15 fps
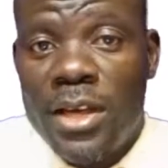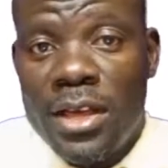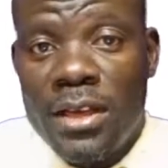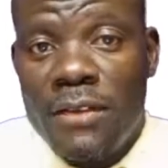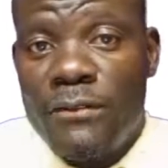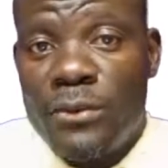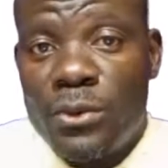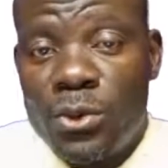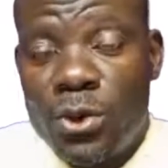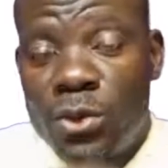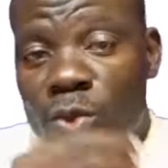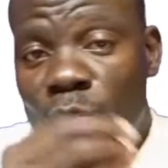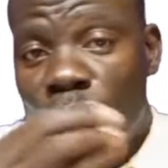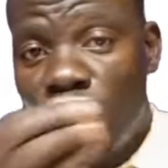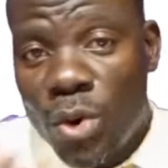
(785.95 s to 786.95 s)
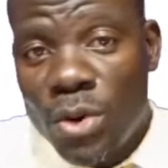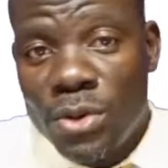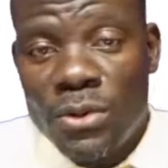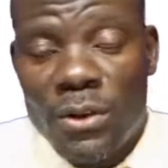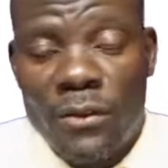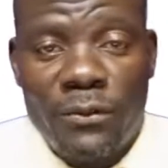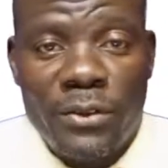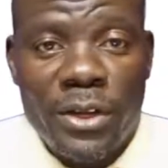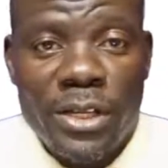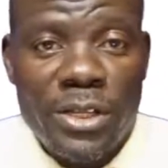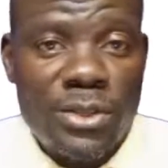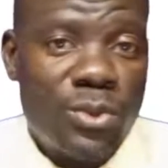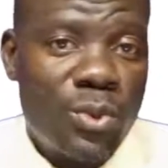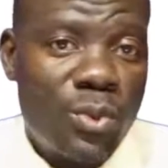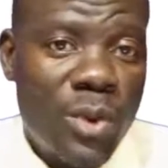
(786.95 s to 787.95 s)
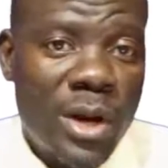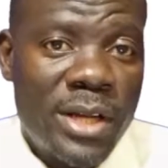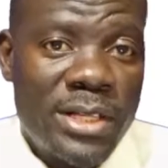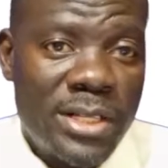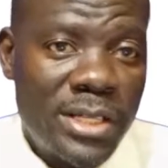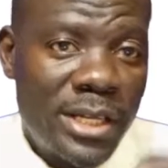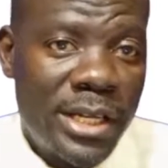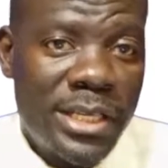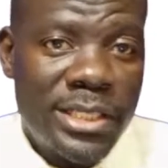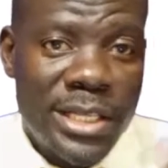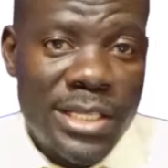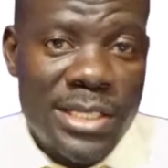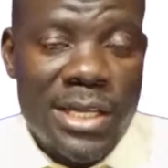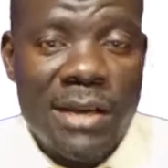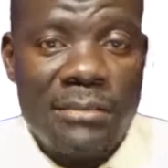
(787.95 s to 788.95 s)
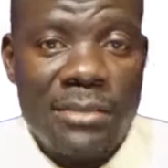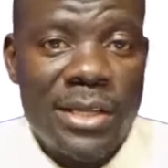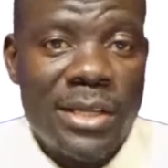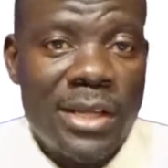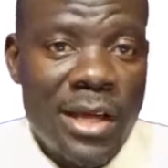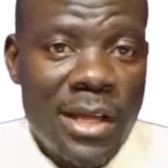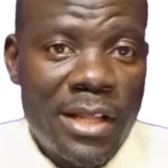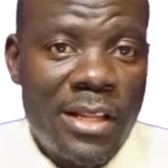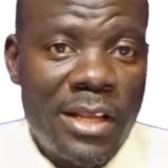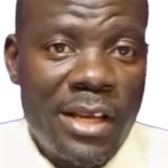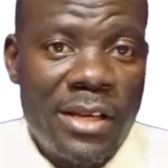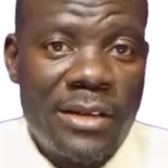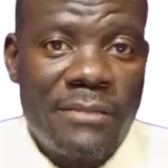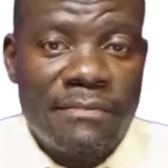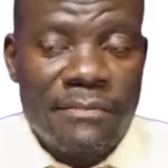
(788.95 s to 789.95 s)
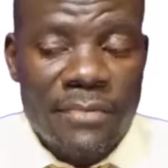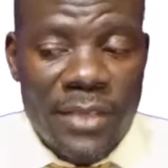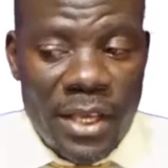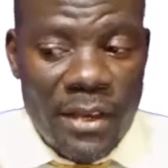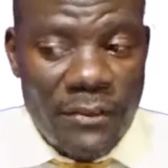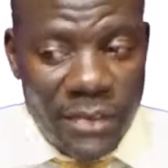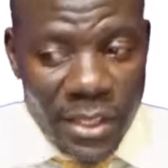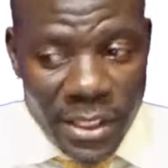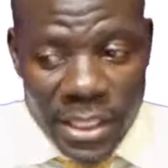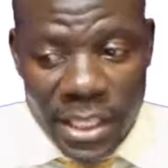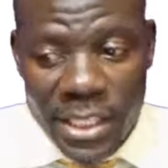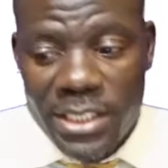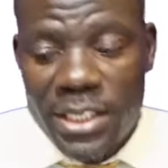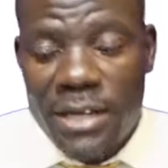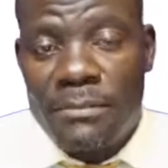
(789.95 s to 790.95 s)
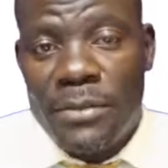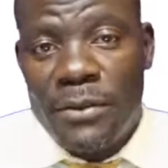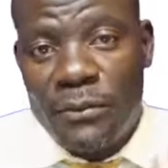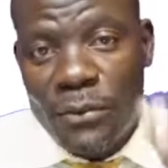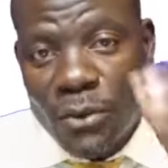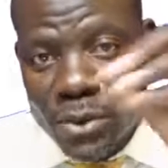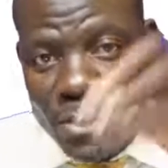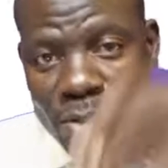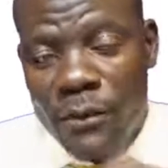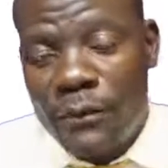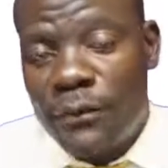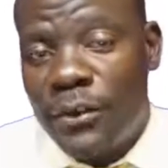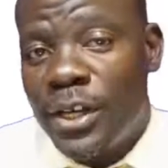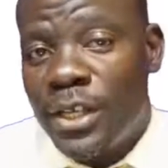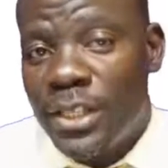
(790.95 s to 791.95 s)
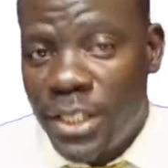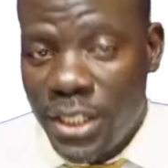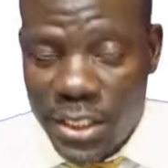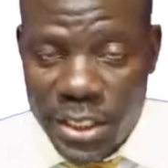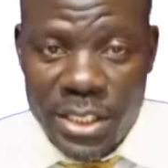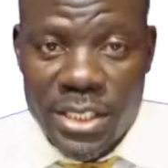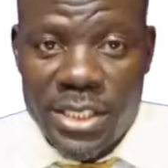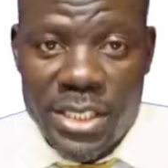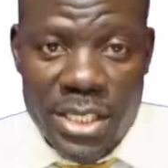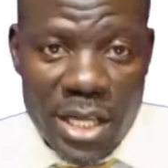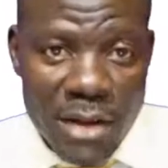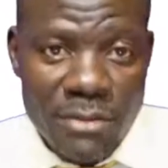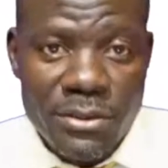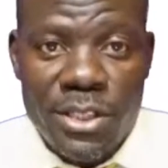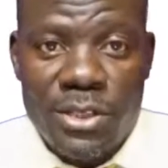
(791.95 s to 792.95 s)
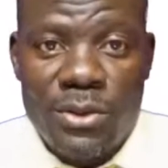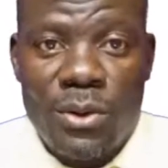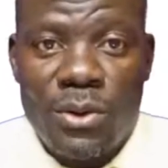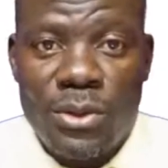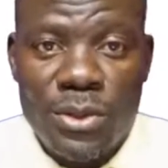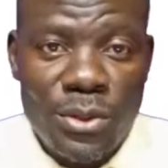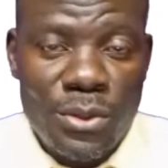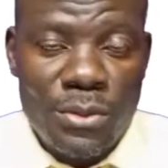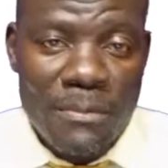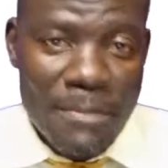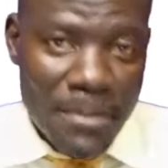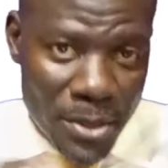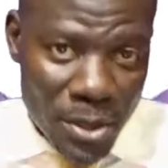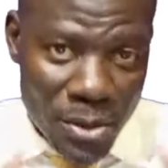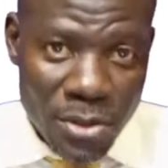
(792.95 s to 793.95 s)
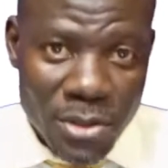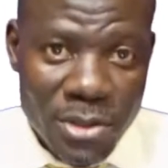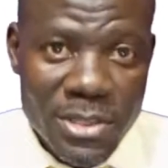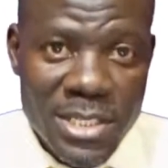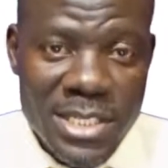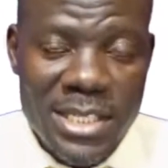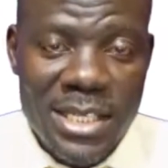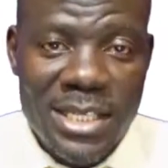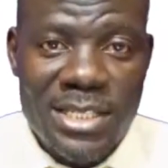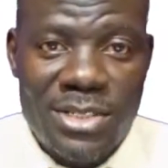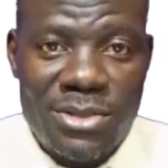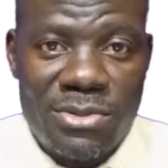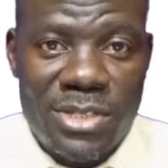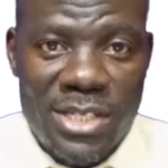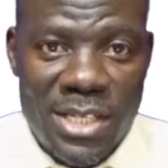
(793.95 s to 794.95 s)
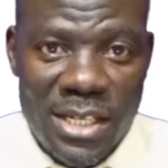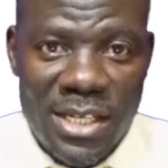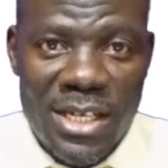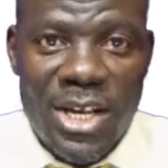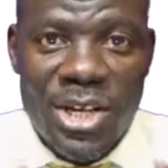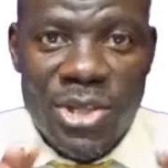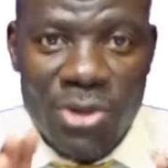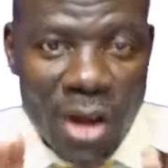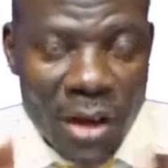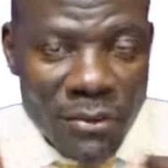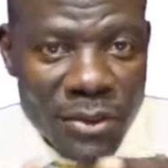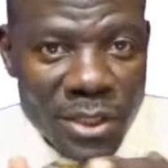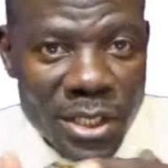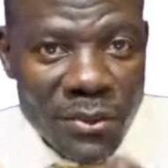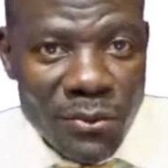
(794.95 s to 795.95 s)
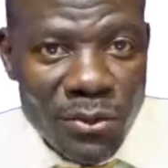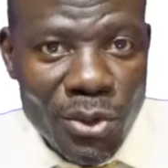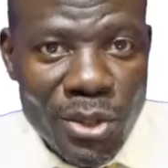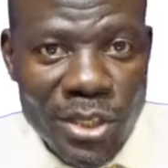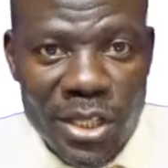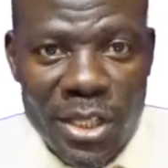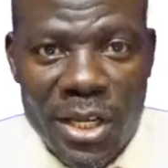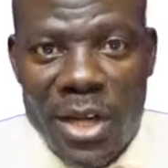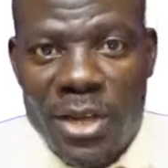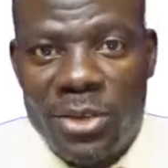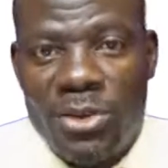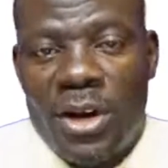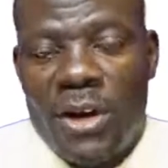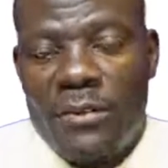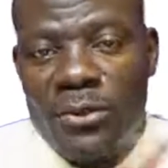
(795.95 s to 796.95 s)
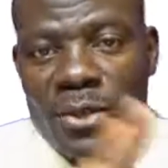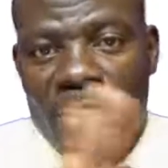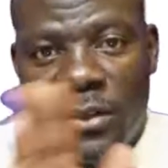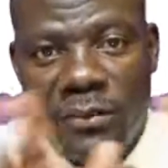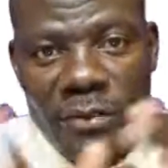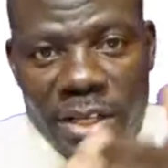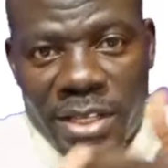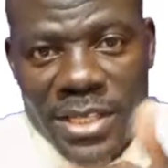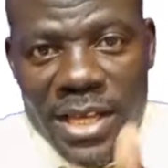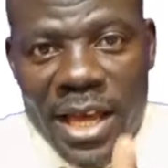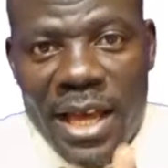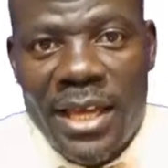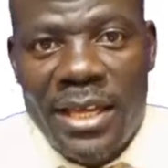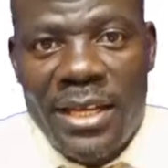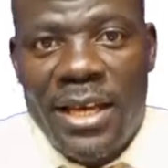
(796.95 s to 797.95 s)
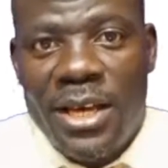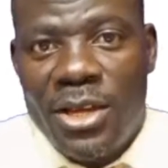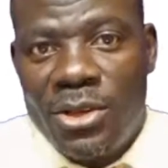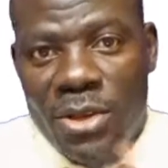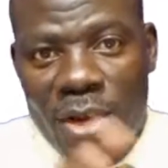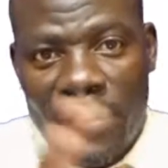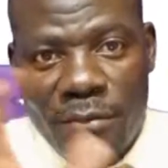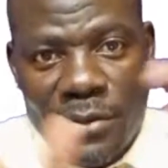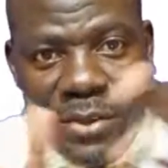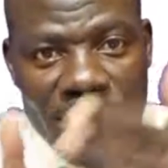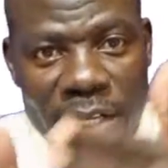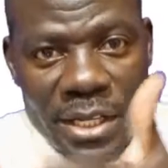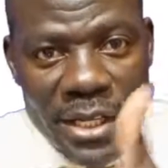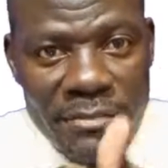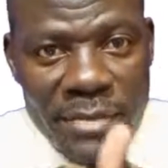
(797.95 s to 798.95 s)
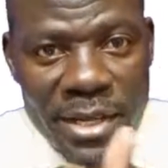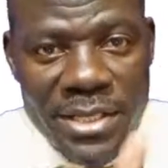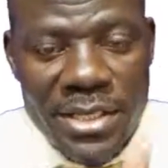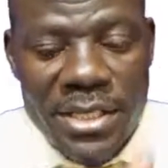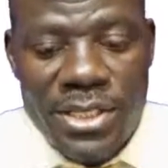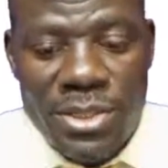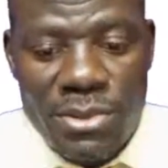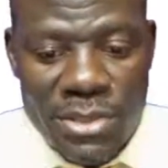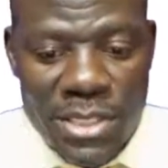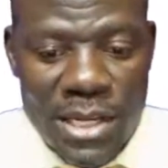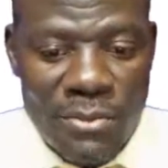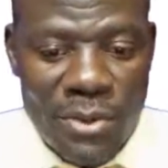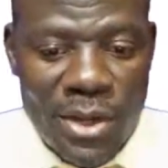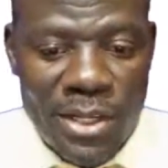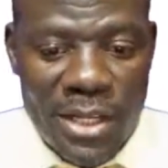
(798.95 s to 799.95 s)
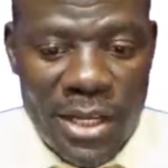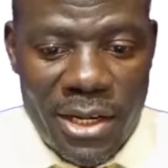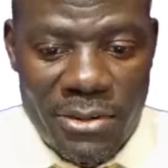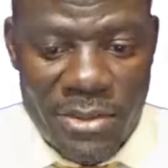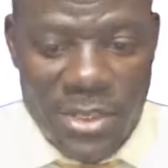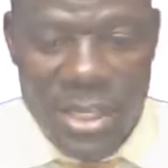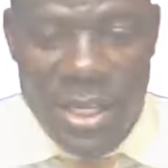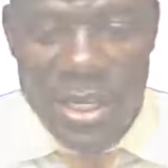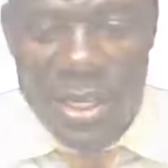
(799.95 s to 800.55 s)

If you don't warn your friend to what danger is coming, then if the danger befalls your friend, it is counted on you. All those things to say, you have to give warning, you have to give a sign, you have to send the message to someone else.